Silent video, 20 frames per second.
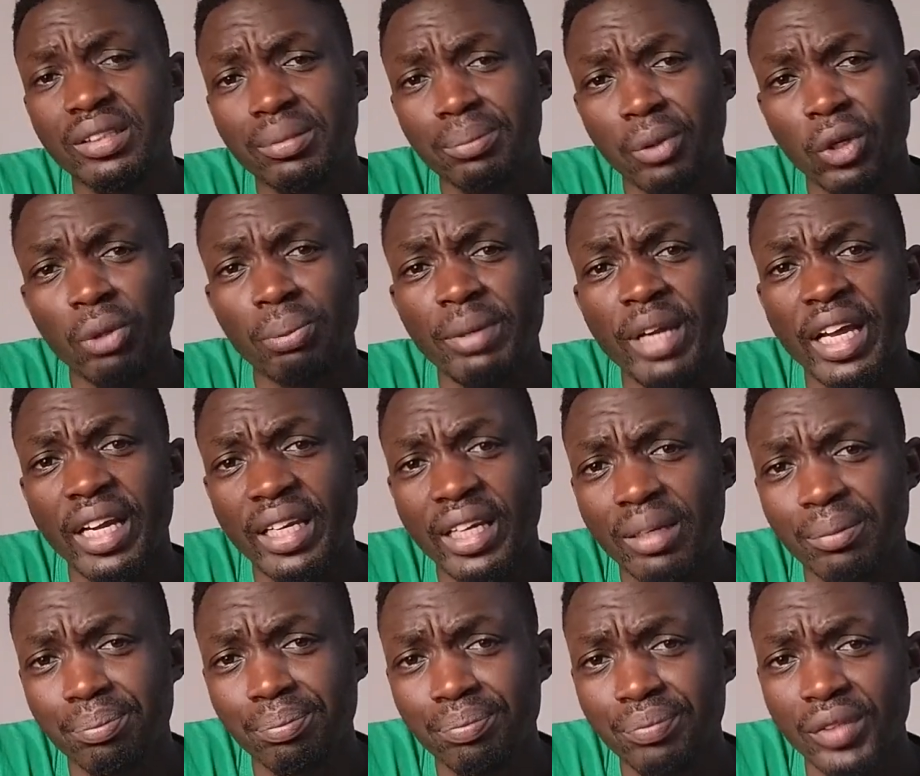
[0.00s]

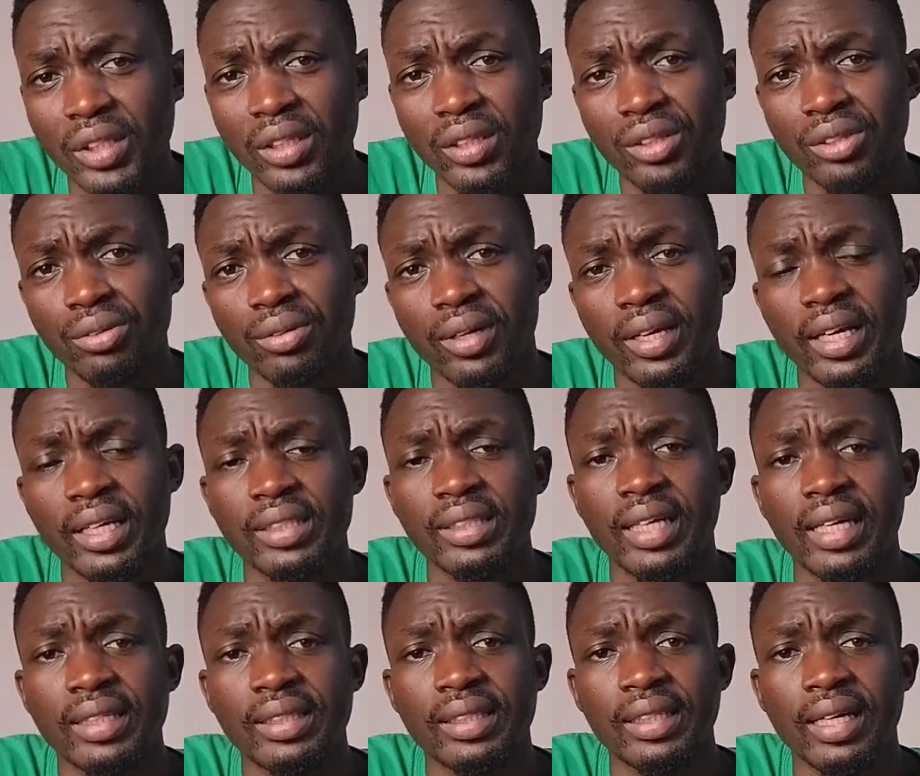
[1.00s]
molybdenum, you'll get
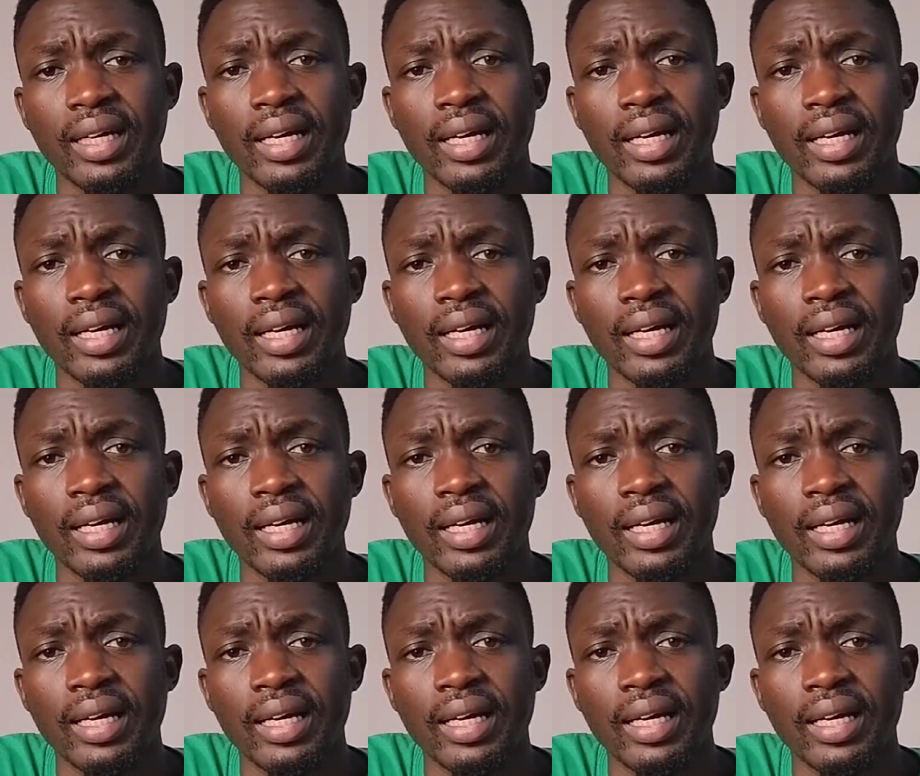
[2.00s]
that